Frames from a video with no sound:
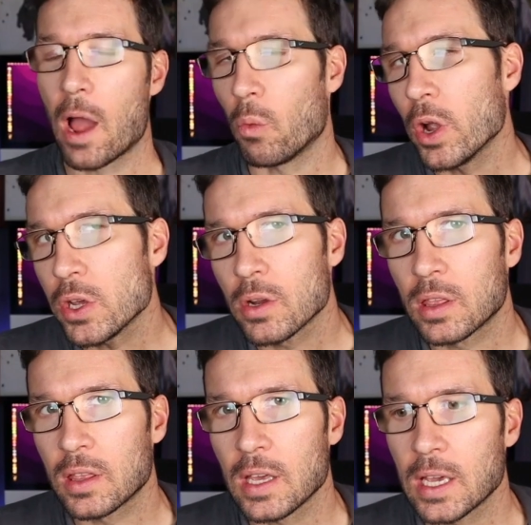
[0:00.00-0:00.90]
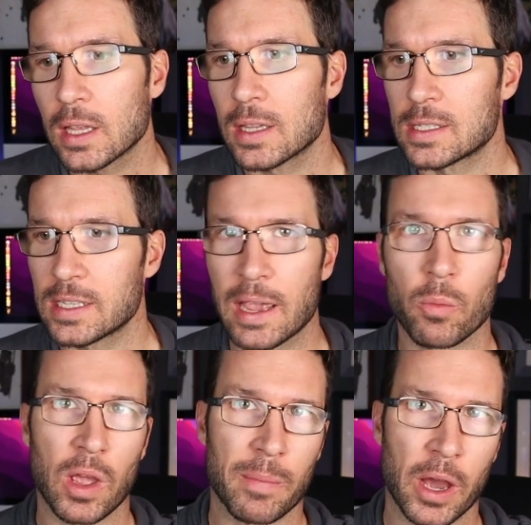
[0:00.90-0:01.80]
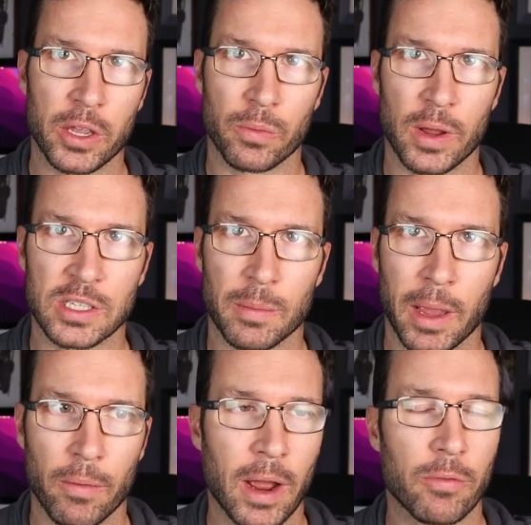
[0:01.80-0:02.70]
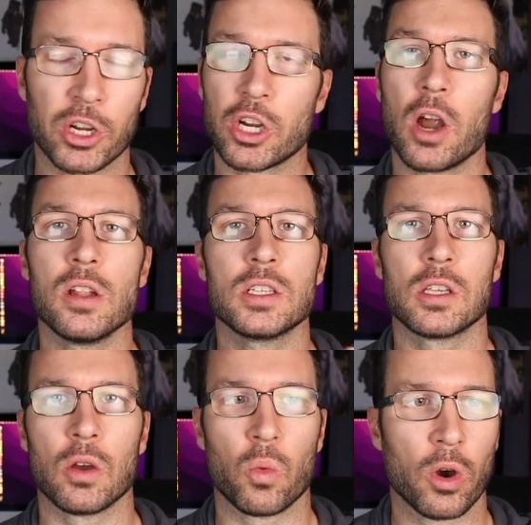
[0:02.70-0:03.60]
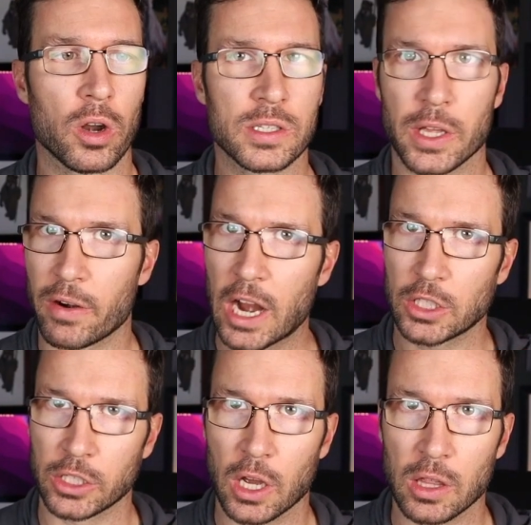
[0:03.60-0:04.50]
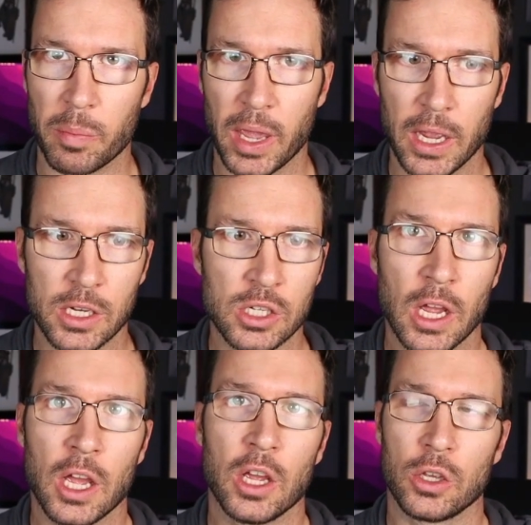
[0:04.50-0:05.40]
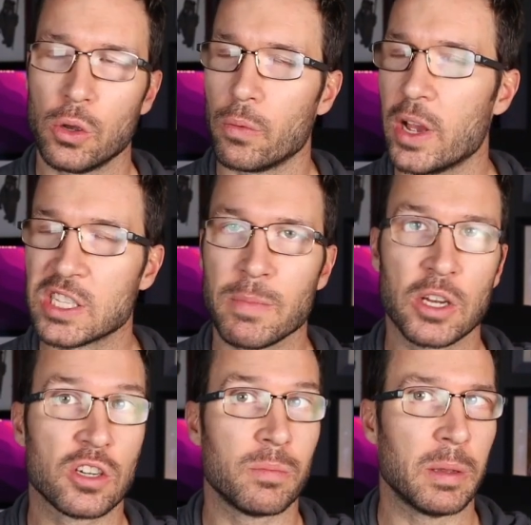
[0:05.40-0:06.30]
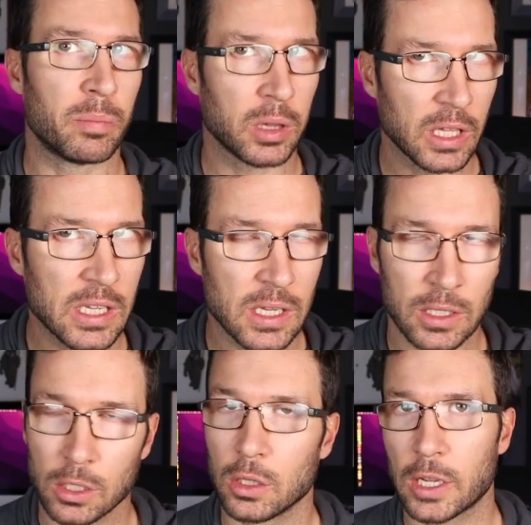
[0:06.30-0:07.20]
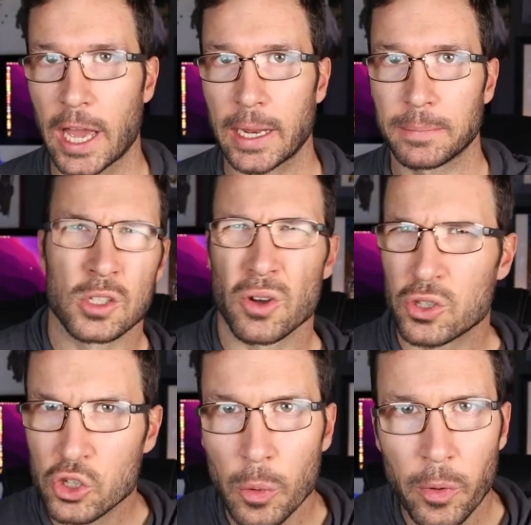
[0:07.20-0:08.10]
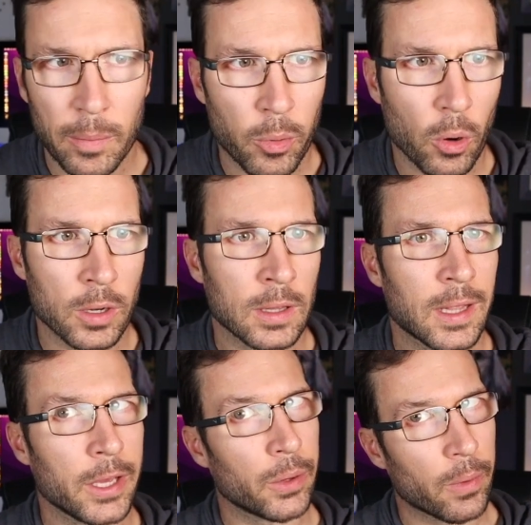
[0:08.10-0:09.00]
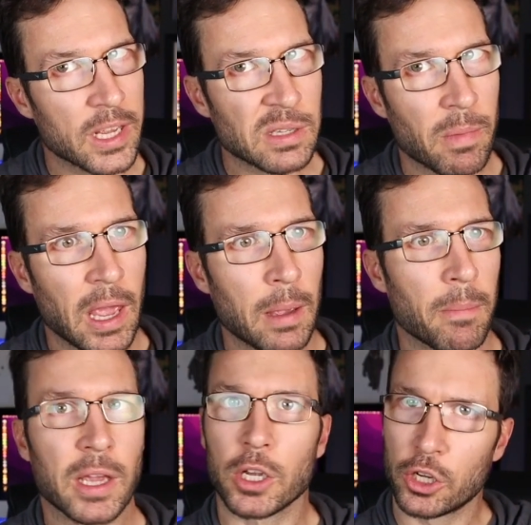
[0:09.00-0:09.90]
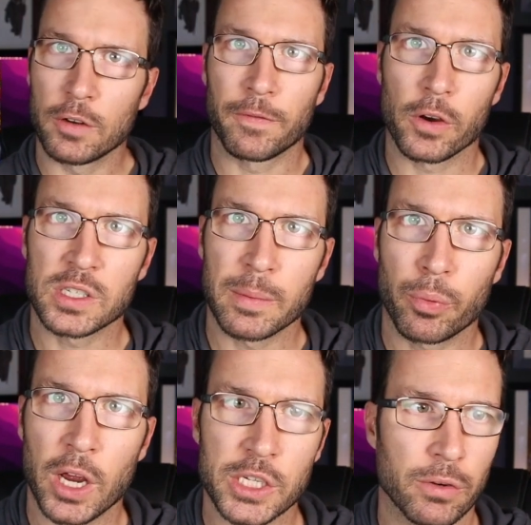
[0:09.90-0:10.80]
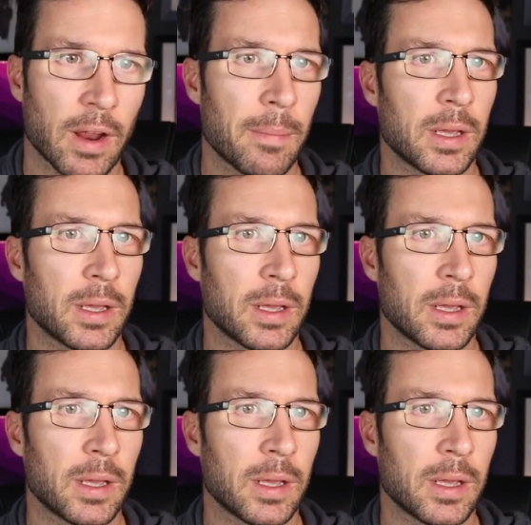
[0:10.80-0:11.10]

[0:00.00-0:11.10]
I want you to think the same way about your resume, right? Regardless of the words that are actually on the page, your resume should be pleasing to look at. So it's super important that your resume make a good first impression, right?